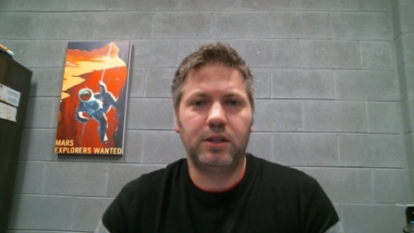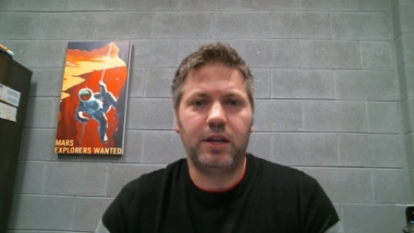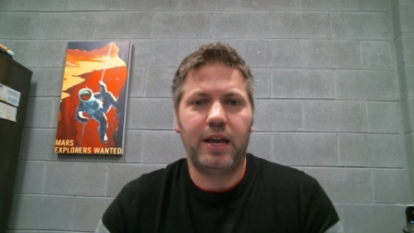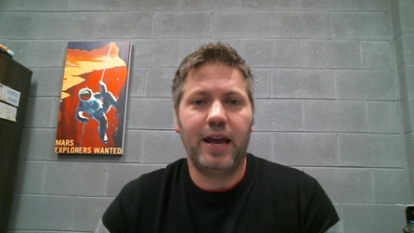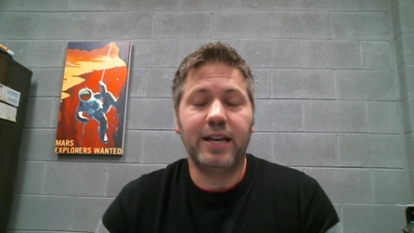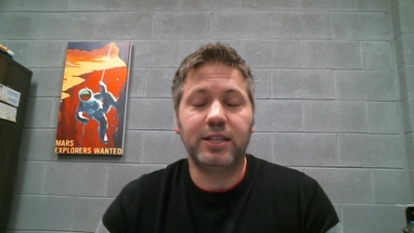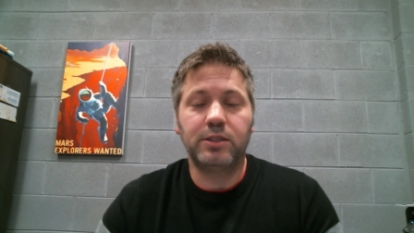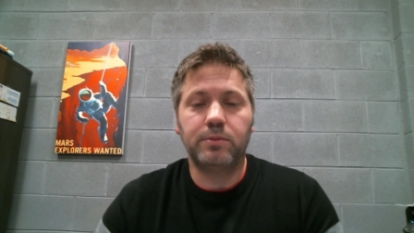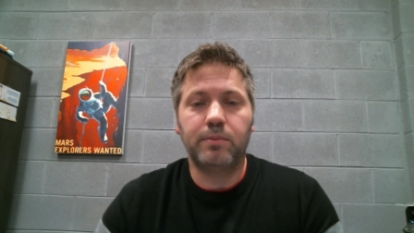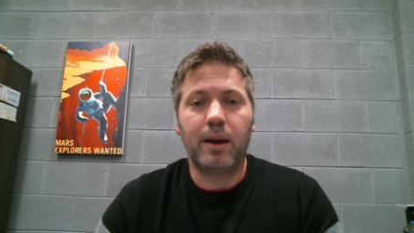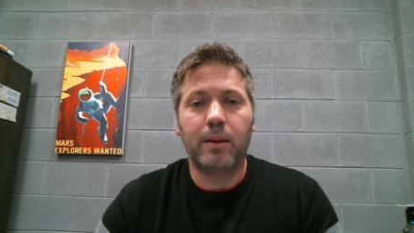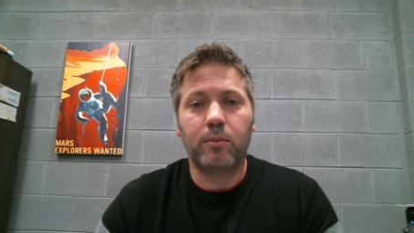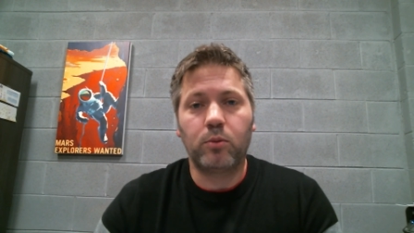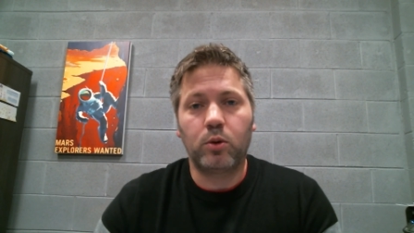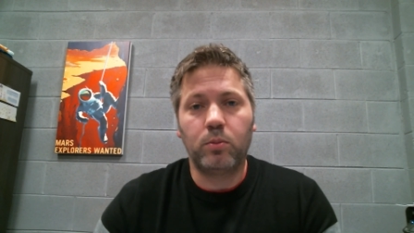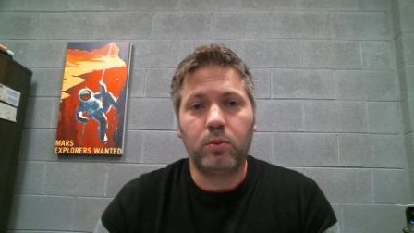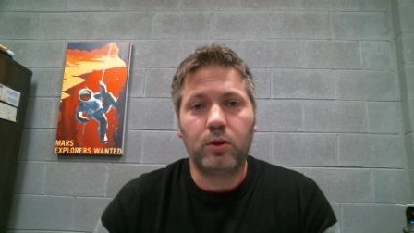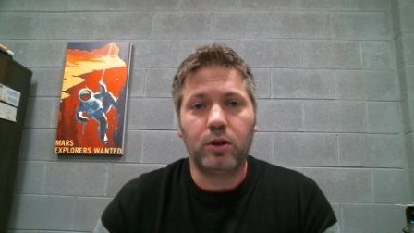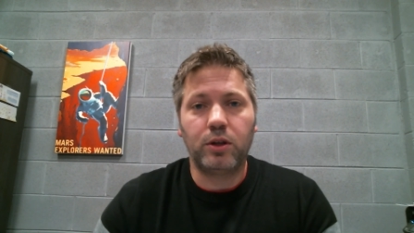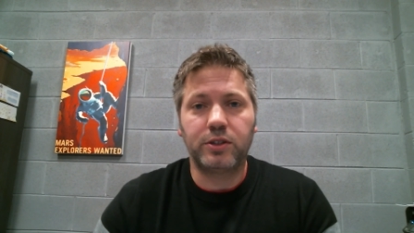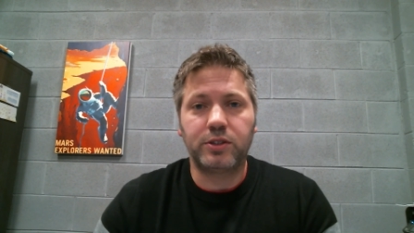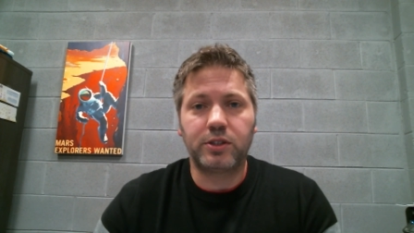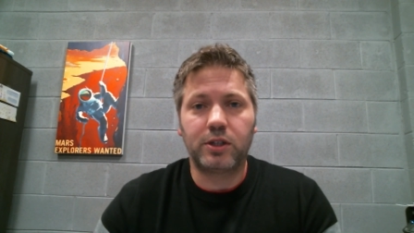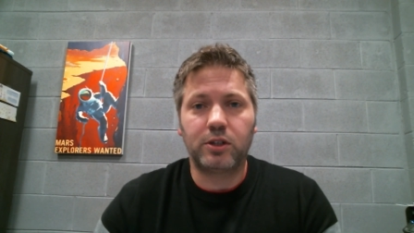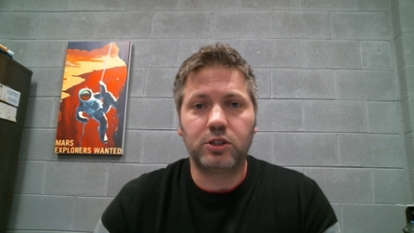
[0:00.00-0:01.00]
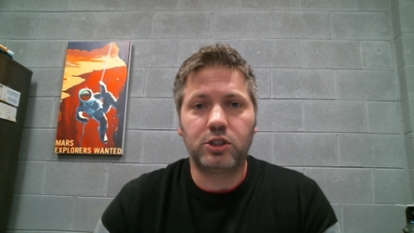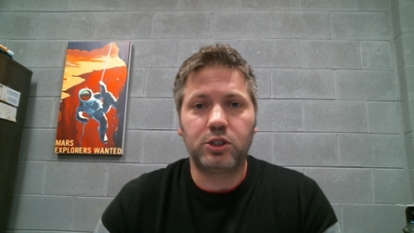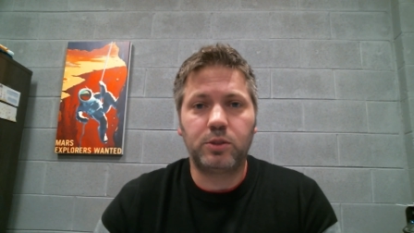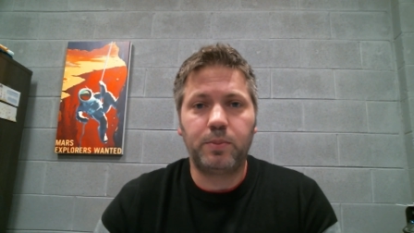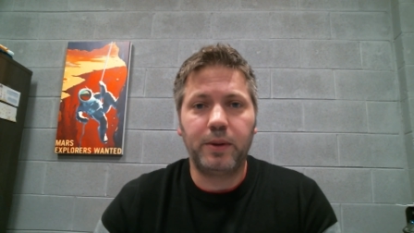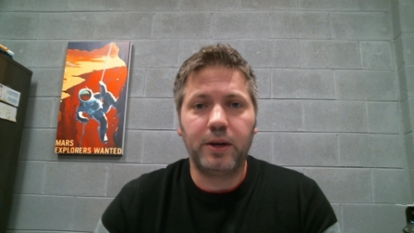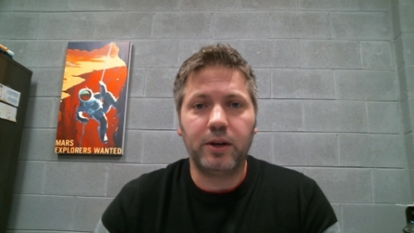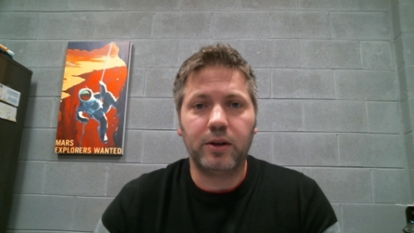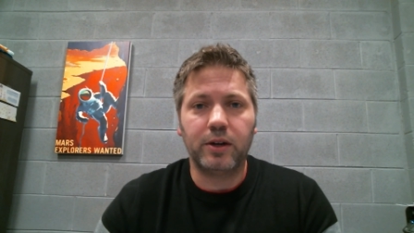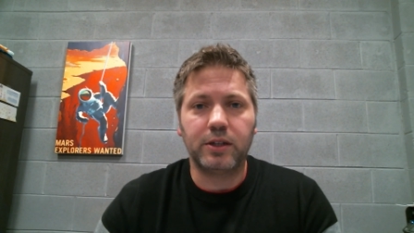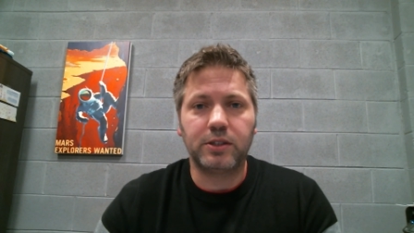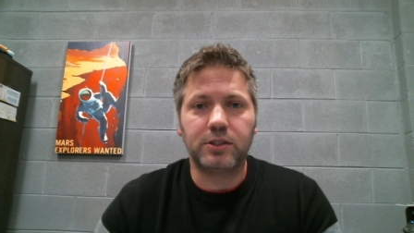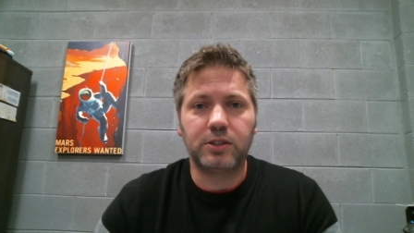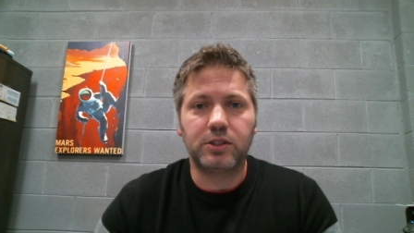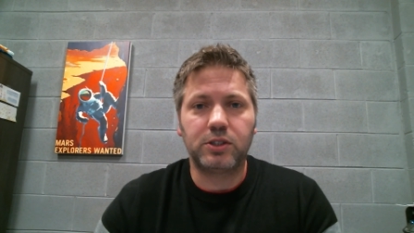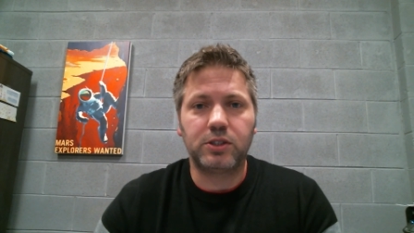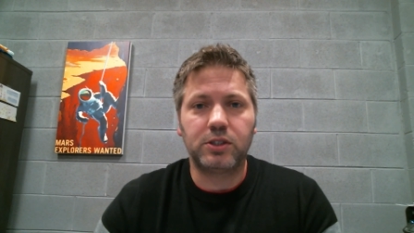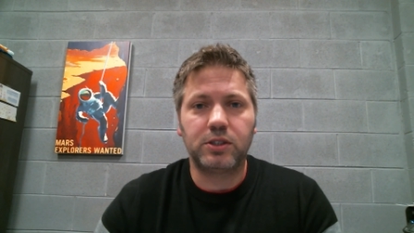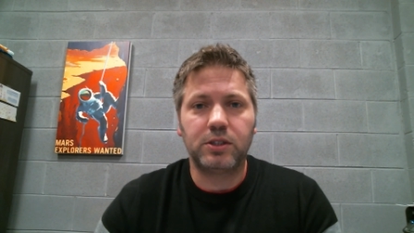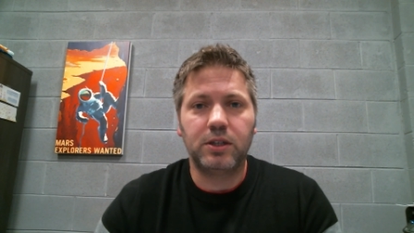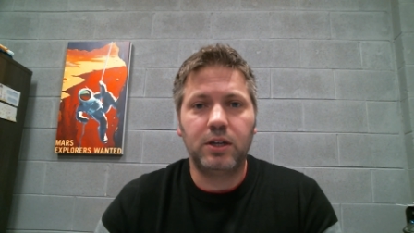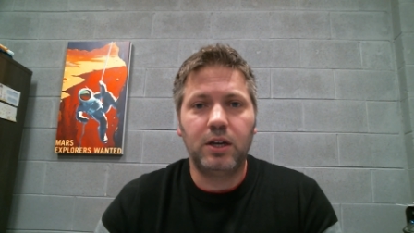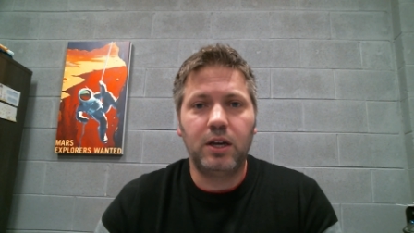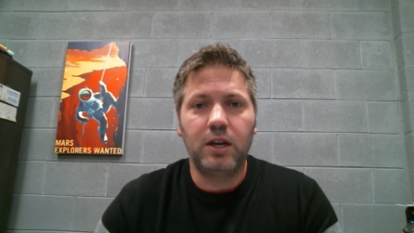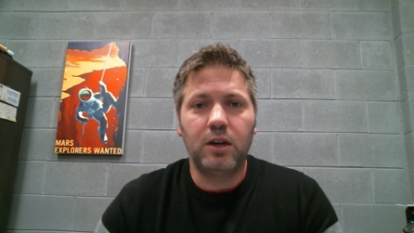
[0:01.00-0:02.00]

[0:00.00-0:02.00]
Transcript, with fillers: as memorable as our spirits,